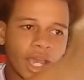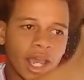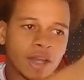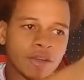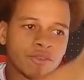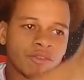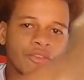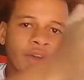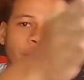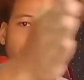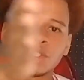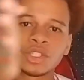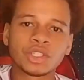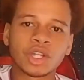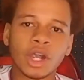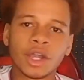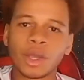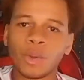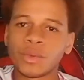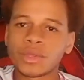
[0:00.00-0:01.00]
and find your
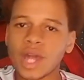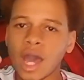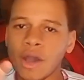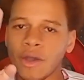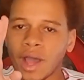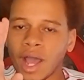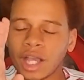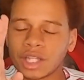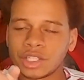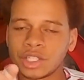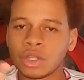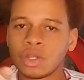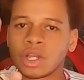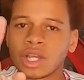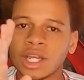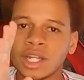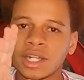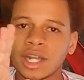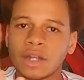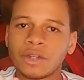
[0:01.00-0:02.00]
target without actually
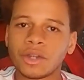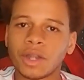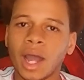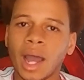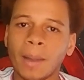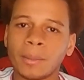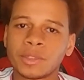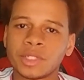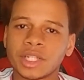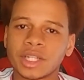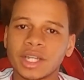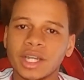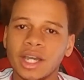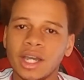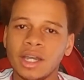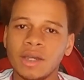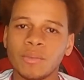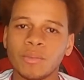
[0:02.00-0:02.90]
looking down your optic.